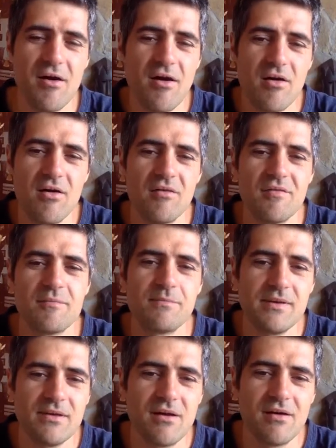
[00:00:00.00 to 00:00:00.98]
of
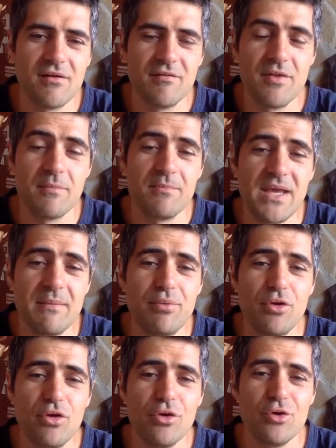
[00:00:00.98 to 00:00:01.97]
of the
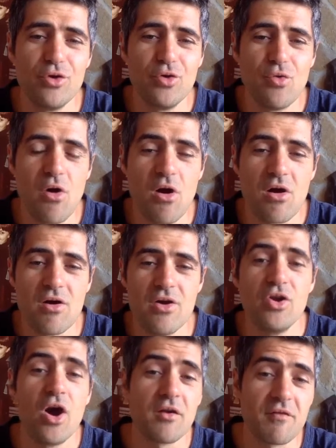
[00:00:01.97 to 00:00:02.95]
people who are
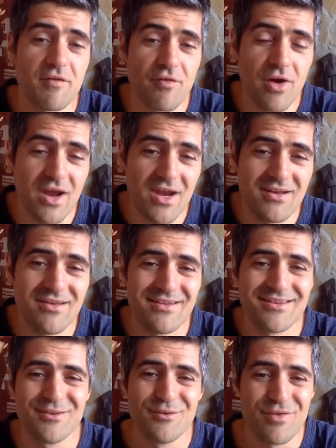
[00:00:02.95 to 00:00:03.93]
not afraid
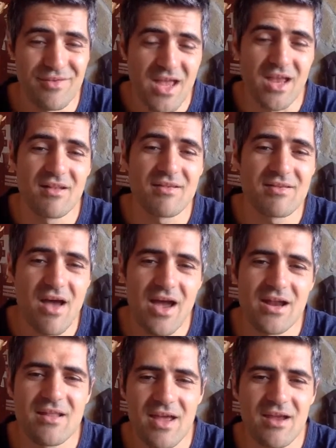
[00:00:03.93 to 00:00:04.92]
to stay
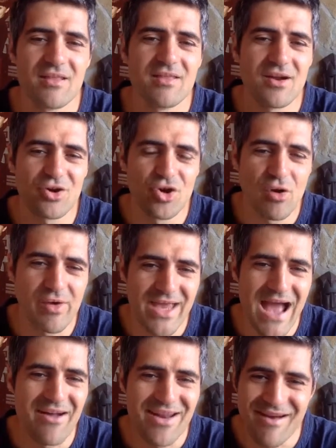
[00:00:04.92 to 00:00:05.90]
inside. They they're
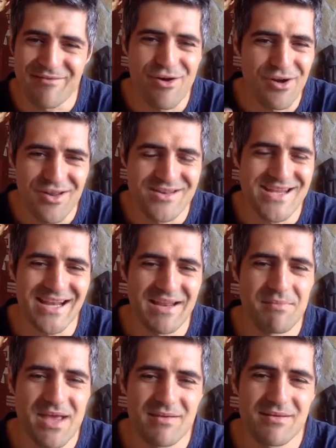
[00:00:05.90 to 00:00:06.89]
going out on a
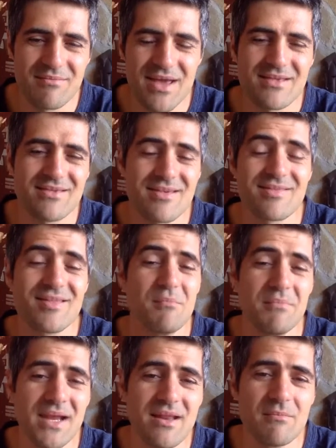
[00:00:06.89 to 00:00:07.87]
daily ba basis. They're
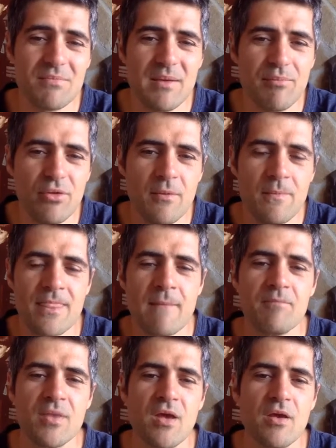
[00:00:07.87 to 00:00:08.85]
meeting people.
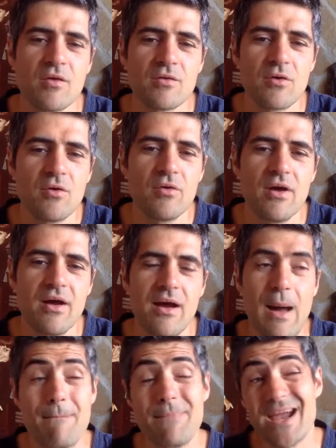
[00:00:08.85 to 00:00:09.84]
So
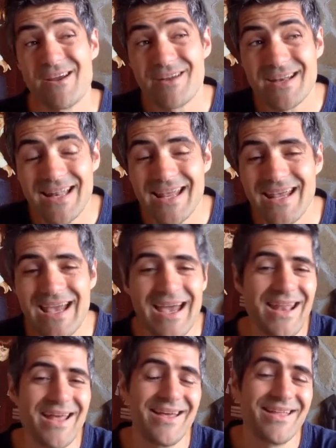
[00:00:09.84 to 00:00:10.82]
apparently,
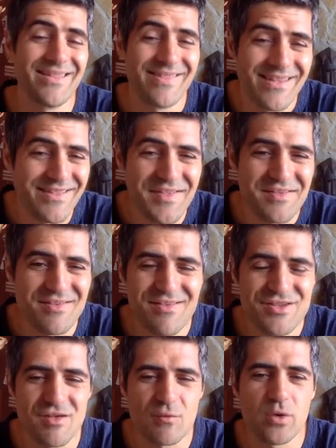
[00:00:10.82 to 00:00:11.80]
and uh, th this
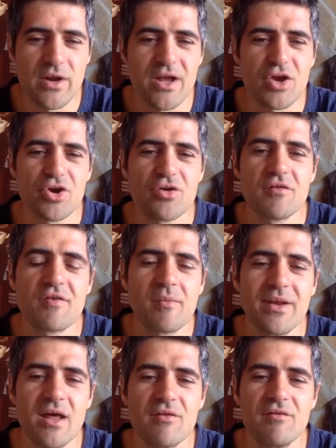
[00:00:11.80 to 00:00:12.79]
is just what I heard
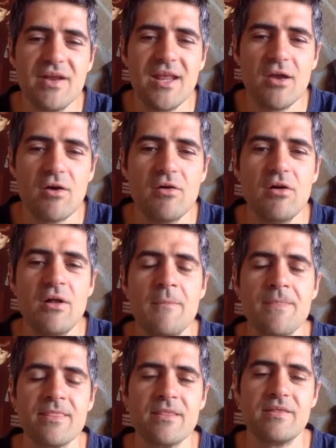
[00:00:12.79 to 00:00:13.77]
from another video,
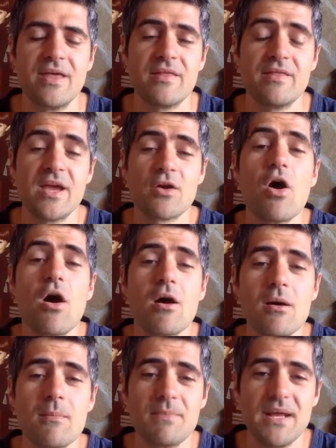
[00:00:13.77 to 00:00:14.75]
that there
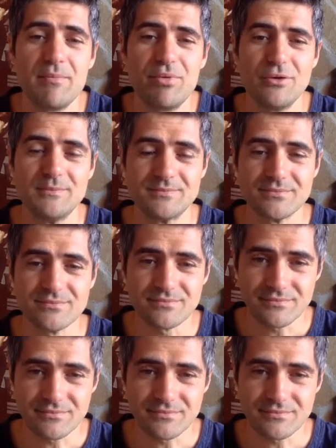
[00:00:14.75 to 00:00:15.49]
are people